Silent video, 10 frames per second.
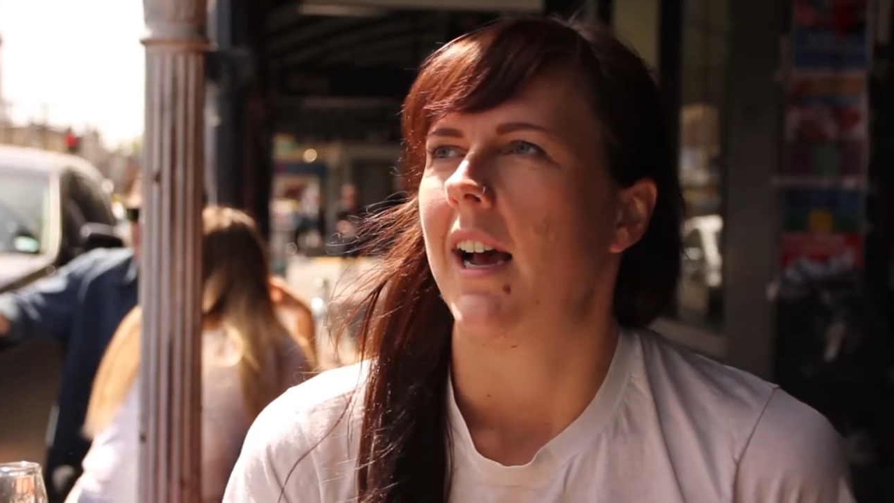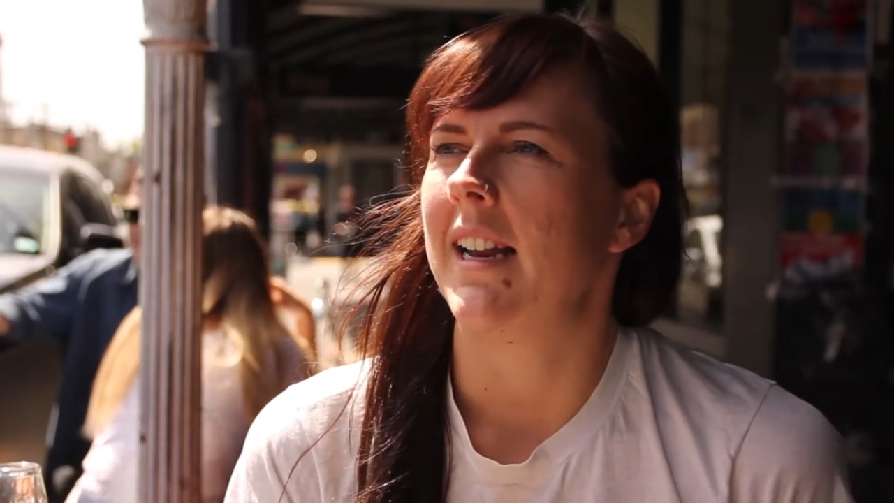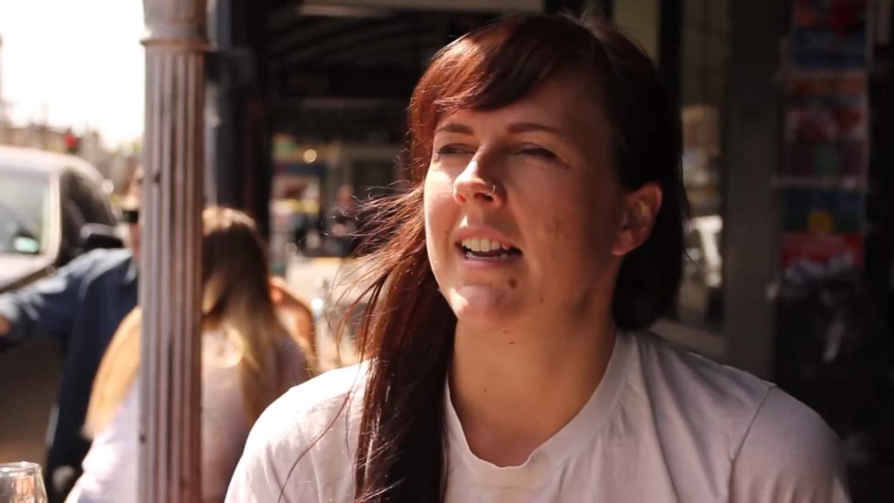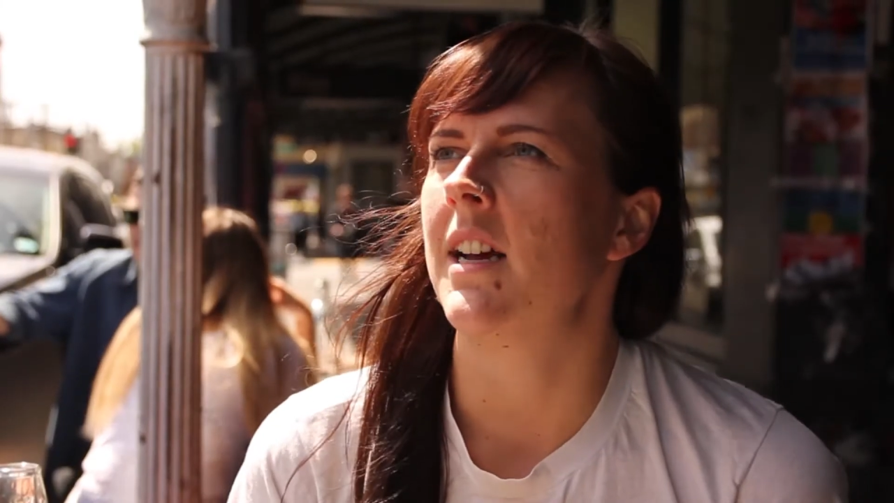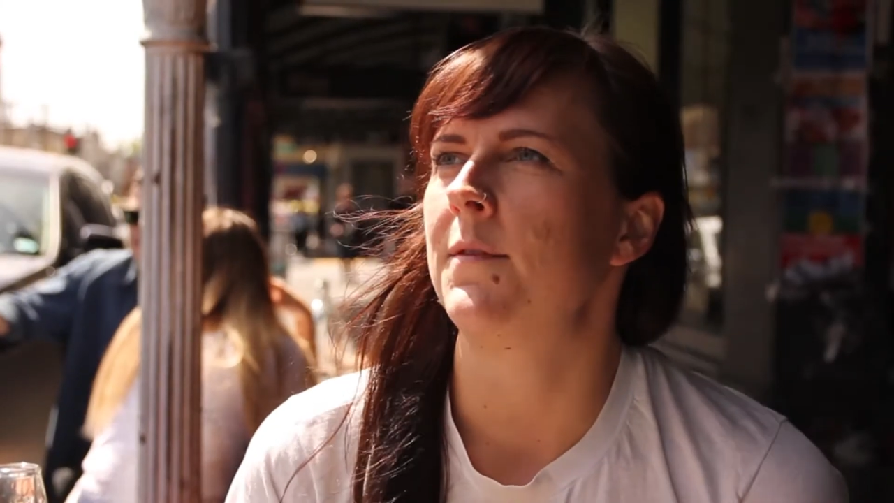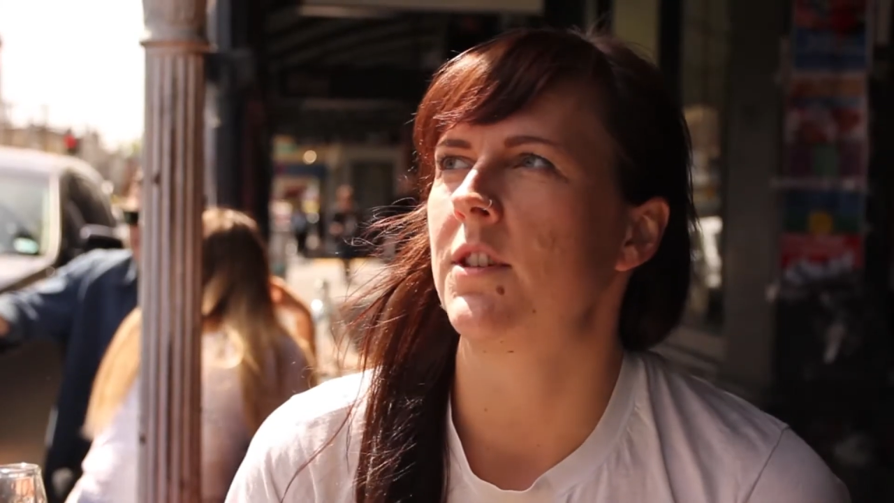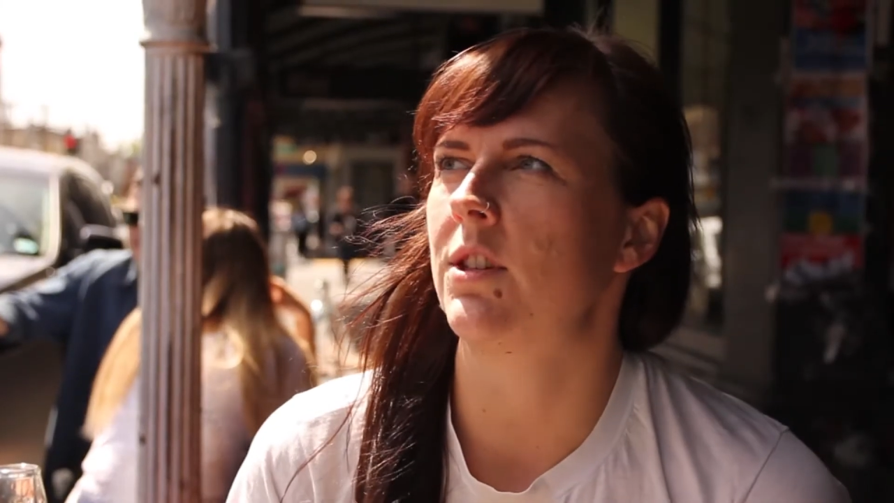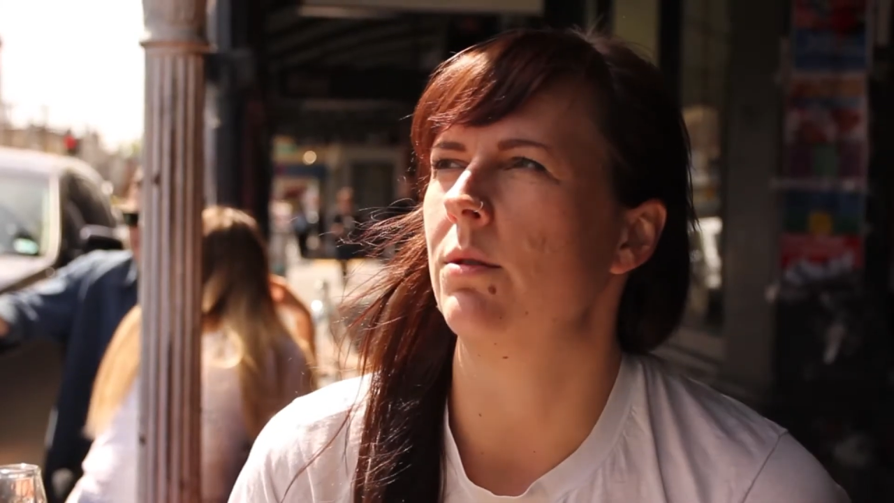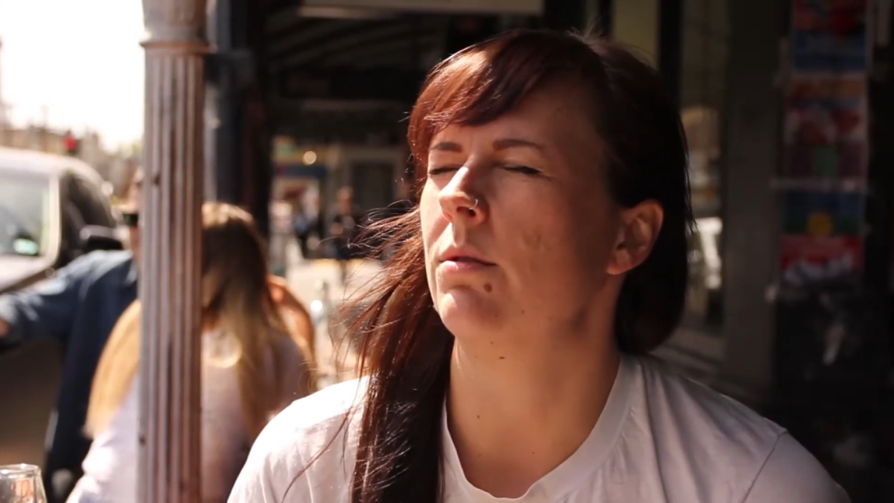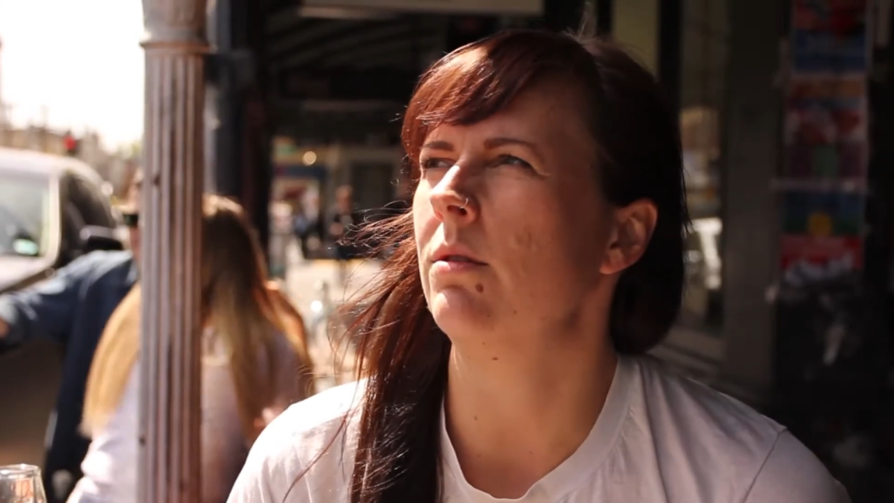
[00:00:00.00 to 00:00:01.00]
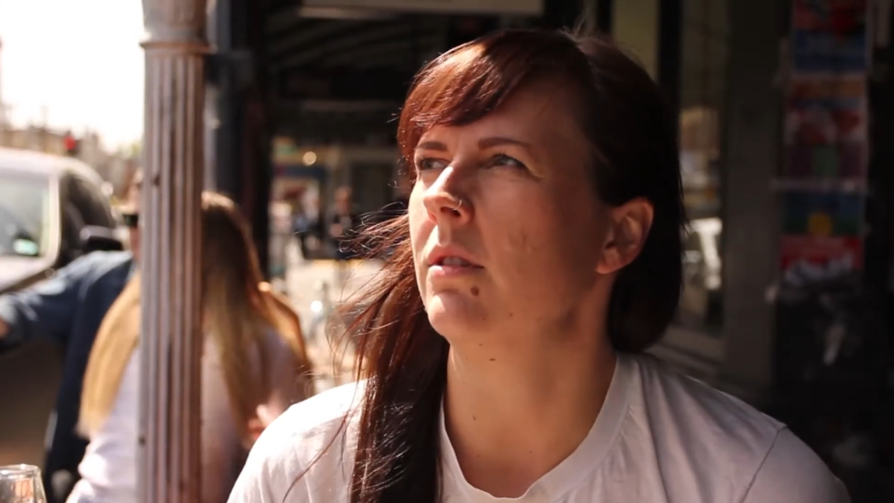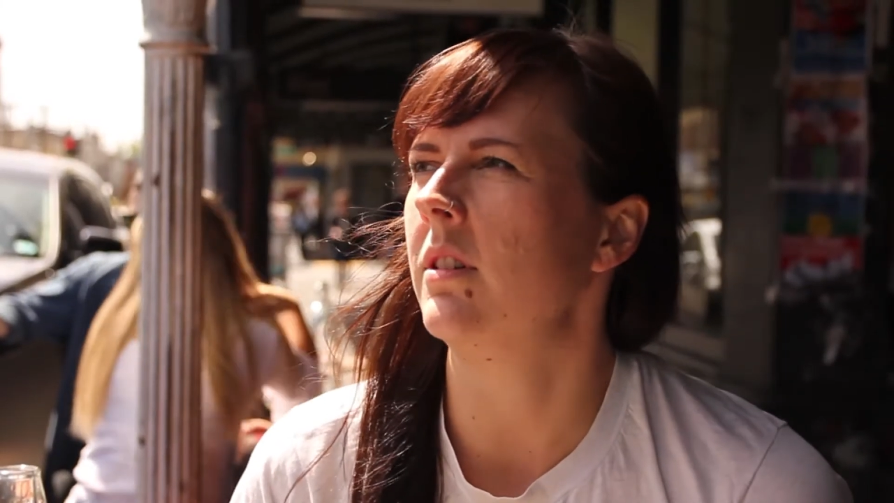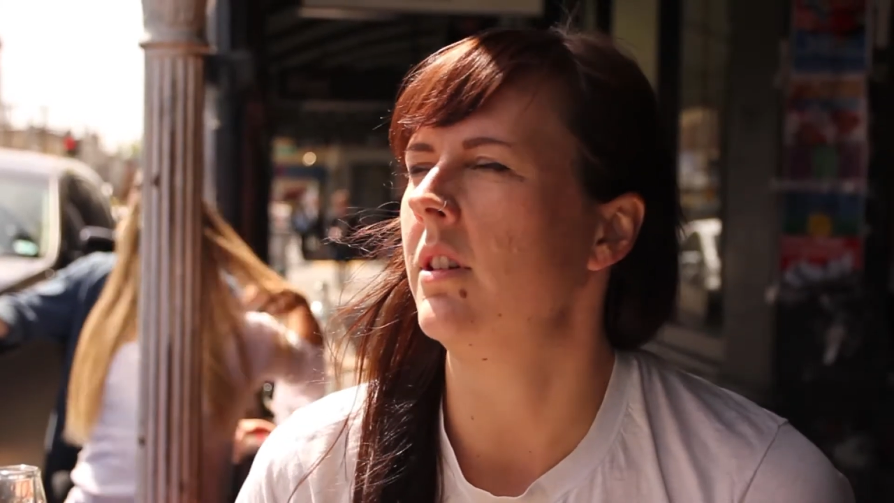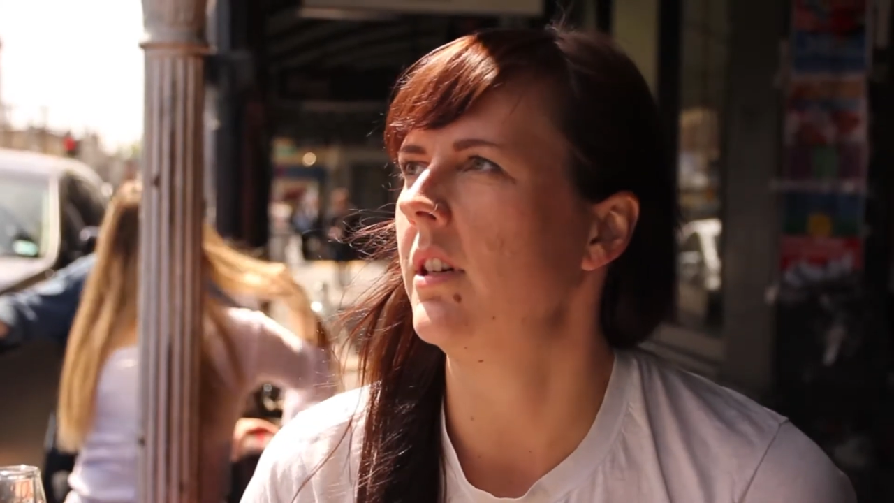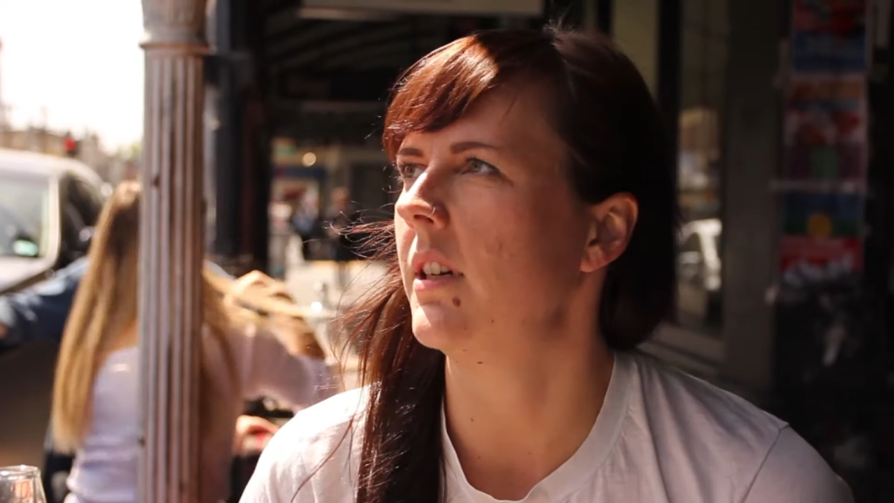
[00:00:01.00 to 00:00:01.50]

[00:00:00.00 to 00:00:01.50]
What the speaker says: And he left the school